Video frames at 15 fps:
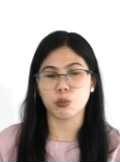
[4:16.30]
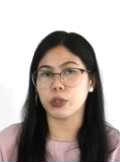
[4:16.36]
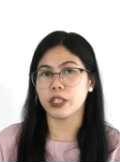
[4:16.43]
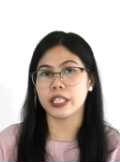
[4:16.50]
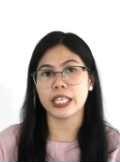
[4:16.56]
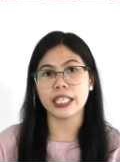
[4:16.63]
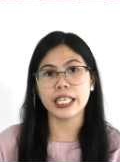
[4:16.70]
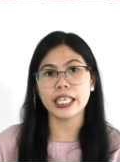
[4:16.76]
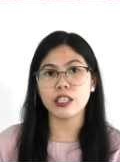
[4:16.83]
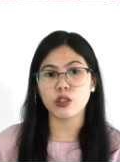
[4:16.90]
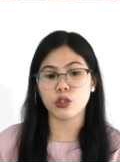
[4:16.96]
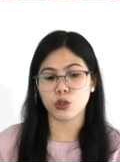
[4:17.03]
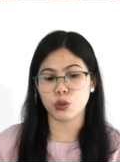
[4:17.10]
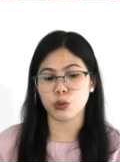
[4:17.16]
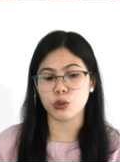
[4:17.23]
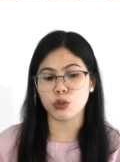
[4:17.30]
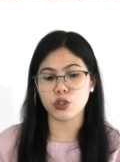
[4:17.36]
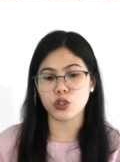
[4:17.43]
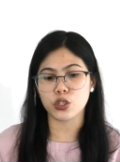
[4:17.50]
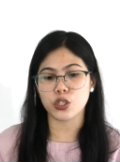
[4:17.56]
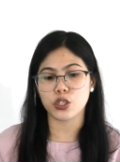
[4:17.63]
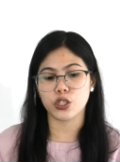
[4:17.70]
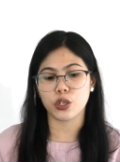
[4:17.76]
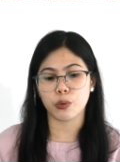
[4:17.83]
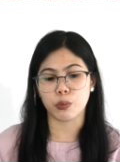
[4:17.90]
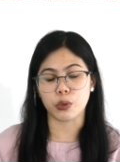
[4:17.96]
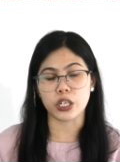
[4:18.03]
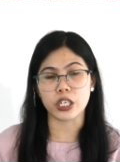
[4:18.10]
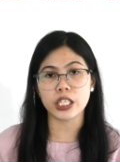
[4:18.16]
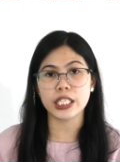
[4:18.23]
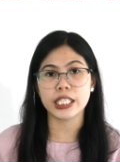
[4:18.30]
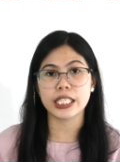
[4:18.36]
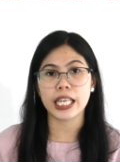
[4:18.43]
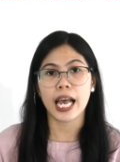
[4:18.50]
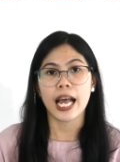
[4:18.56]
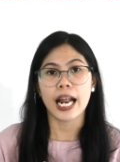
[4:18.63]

we didn't use the words